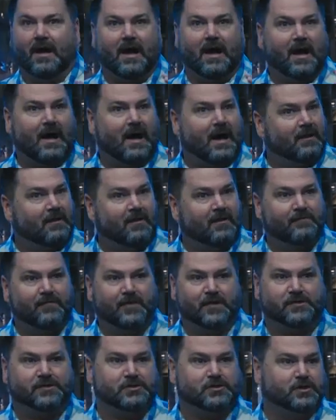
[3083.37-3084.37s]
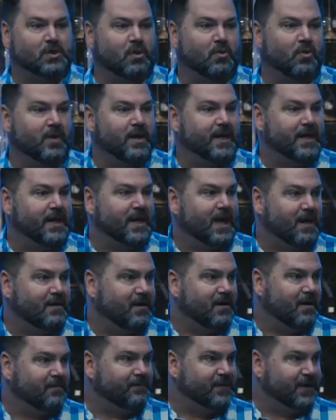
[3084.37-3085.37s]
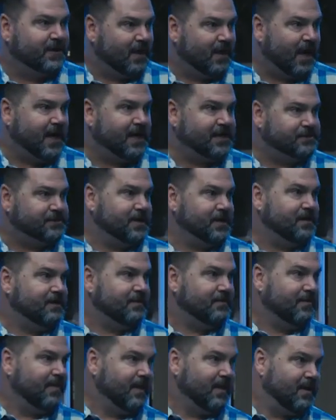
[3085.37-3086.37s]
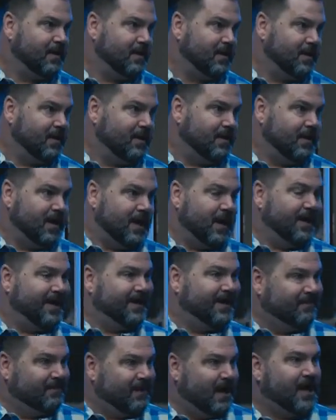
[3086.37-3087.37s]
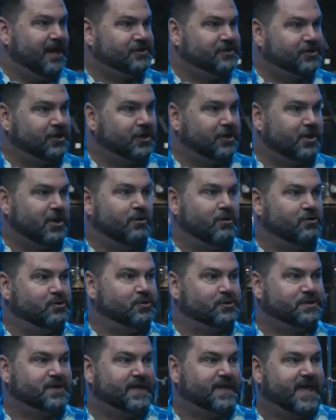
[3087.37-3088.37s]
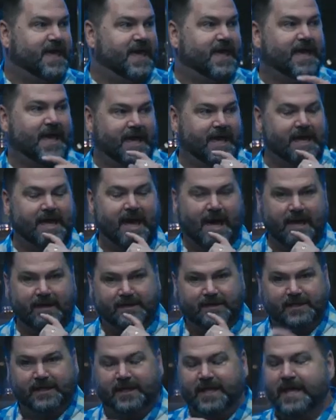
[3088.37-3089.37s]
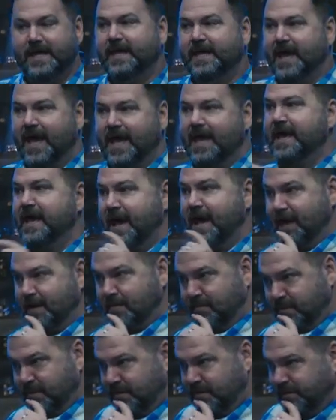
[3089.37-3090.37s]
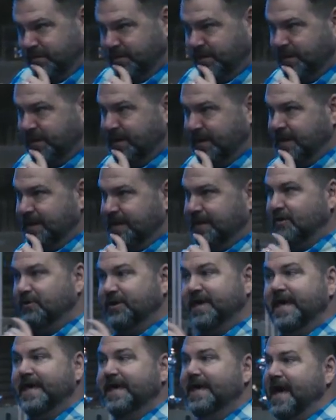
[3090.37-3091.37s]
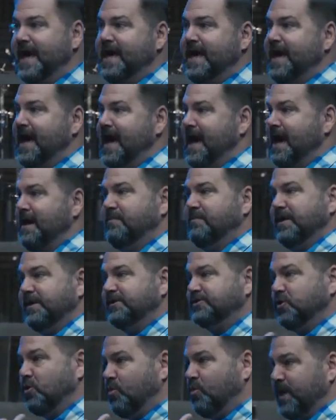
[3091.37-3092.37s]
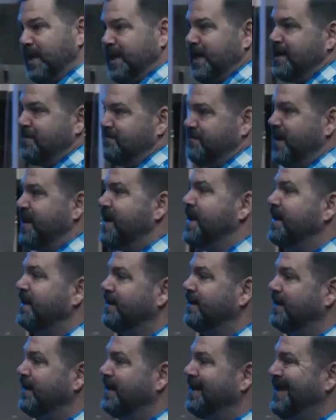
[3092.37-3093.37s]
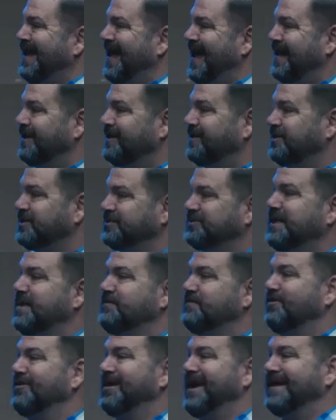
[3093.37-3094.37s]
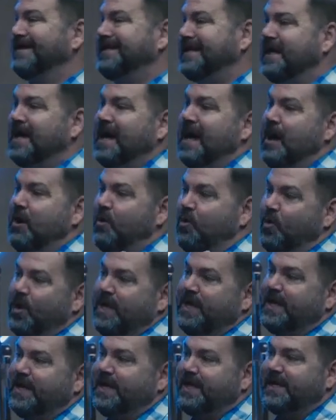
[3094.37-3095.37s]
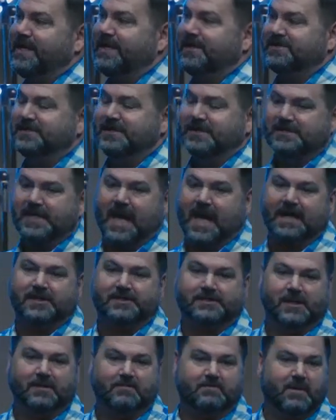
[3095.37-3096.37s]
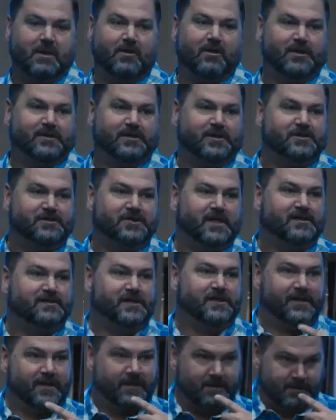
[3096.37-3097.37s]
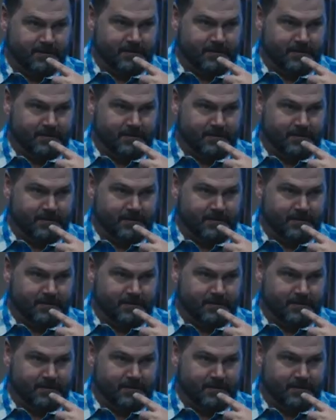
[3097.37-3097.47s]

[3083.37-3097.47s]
I love this story of Elijah. Uh, Elijah goes to King, e to King Ahab. Now, King Ahab is a wicked man, and to just give you an idea how wicked he is, he's actually married to Jezebel.